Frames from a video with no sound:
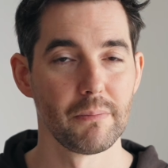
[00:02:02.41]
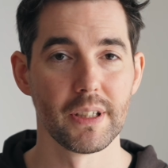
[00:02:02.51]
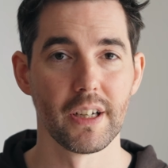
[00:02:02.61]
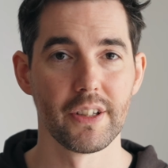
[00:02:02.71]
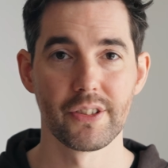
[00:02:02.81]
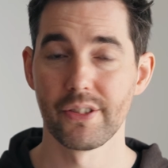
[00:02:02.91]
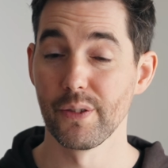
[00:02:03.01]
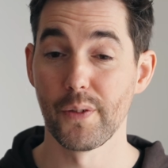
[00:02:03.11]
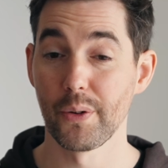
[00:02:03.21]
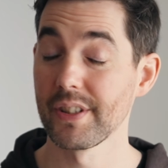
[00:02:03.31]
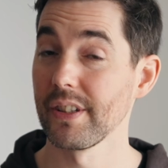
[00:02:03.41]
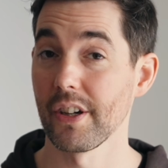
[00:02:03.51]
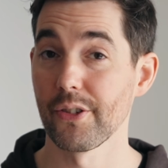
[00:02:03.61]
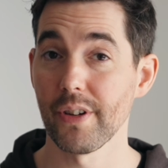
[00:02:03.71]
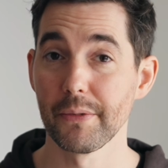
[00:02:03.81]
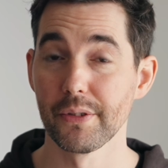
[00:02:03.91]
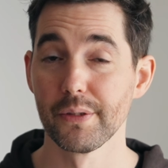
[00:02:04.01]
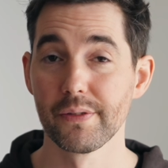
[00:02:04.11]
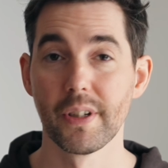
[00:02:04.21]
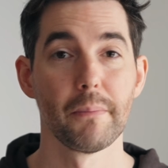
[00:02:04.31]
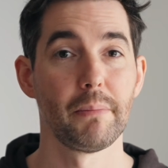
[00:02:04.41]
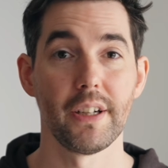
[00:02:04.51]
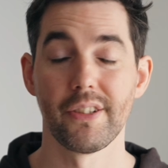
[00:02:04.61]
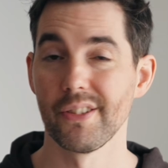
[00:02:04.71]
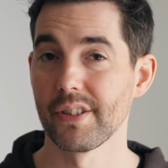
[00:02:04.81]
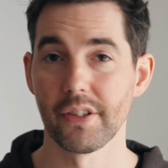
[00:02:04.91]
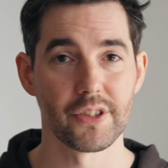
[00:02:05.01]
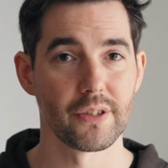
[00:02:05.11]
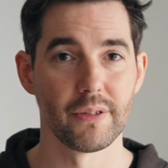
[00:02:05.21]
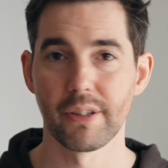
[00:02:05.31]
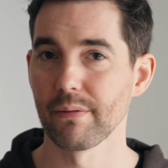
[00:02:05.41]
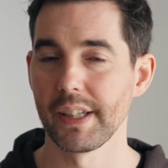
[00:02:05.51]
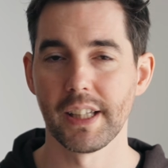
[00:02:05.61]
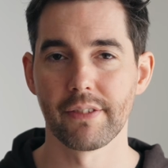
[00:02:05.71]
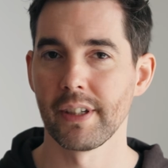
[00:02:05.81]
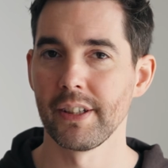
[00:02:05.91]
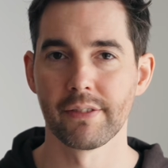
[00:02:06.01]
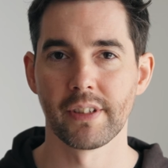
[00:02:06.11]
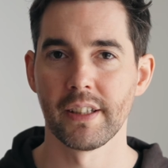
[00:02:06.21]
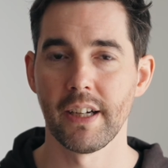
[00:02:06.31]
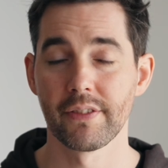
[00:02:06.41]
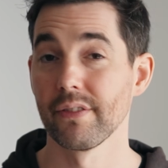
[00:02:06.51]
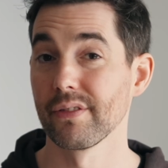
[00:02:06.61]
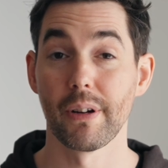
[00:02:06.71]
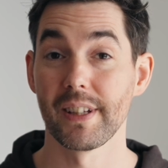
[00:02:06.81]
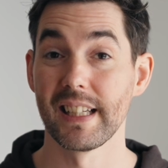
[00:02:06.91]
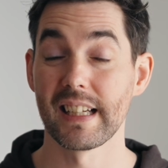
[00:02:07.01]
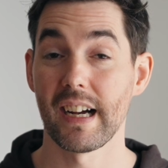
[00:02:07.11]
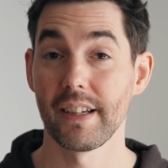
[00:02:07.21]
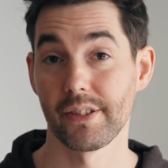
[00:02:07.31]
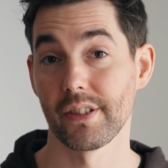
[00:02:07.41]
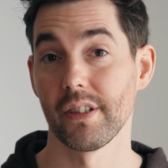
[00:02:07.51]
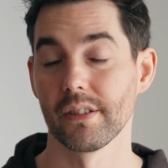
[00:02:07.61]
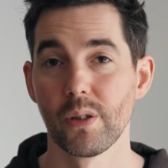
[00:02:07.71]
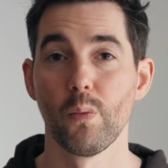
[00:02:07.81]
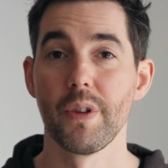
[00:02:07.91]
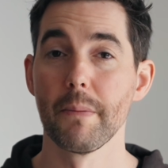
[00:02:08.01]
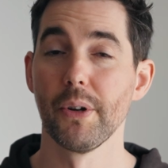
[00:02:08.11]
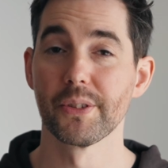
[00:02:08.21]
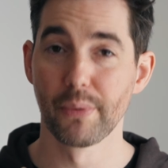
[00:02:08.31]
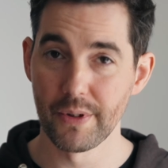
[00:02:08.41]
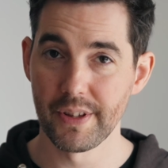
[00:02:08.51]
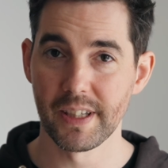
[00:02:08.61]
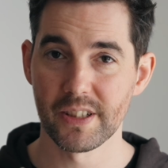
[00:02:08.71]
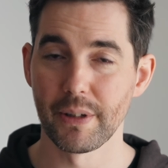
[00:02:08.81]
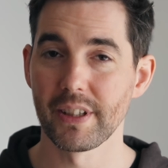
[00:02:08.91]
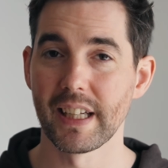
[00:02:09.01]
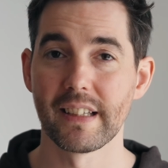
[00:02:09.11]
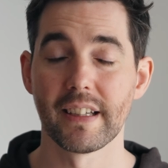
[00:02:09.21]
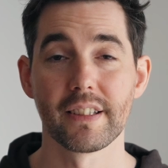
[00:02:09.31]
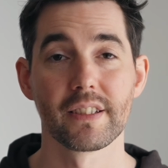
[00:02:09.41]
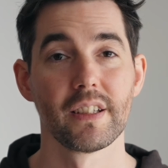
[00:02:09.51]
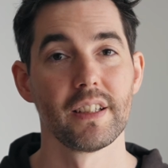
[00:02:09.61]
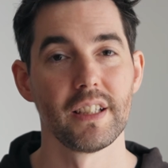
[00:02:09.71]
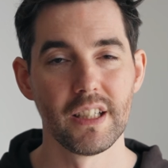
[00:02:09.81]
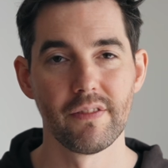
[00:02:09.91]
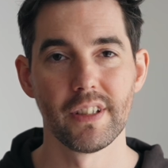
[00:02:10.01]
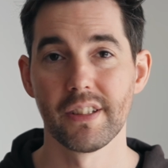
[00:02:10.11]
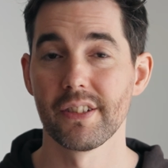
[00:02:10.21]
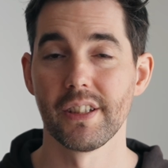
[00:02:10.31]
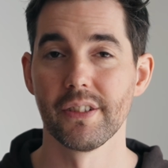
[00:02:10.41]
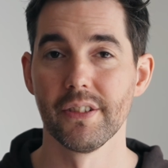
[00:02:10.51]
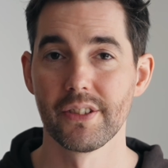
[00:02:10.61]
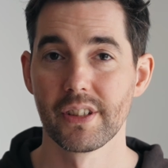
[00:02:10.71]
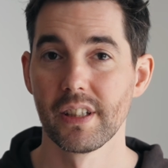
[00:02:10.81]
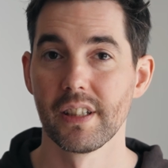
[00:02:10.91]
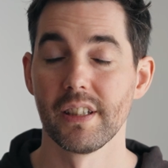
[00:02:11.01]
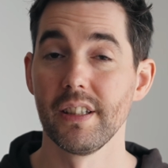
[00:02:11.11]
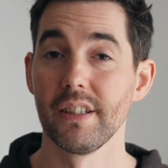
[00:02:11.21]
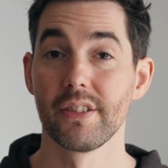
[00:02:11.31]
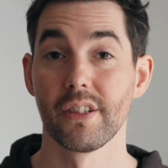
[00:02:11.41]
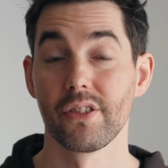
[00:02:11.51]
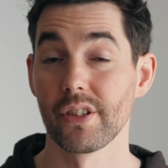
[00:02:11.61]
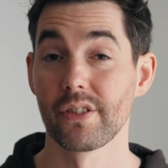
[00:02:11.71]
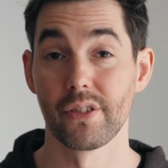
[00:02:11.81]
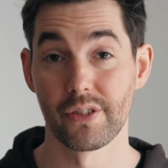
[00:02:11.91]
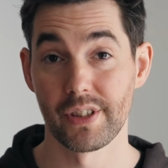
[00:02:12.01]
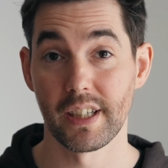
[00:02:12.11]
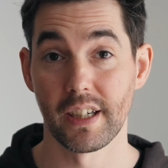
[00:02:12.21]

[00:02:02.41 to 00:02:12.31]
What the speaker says: because you're focusing on a drum groove, but you're still just going right, left, right, left, right, left throughout the entire song. One of the most important things about getting nice, even singles is just your stick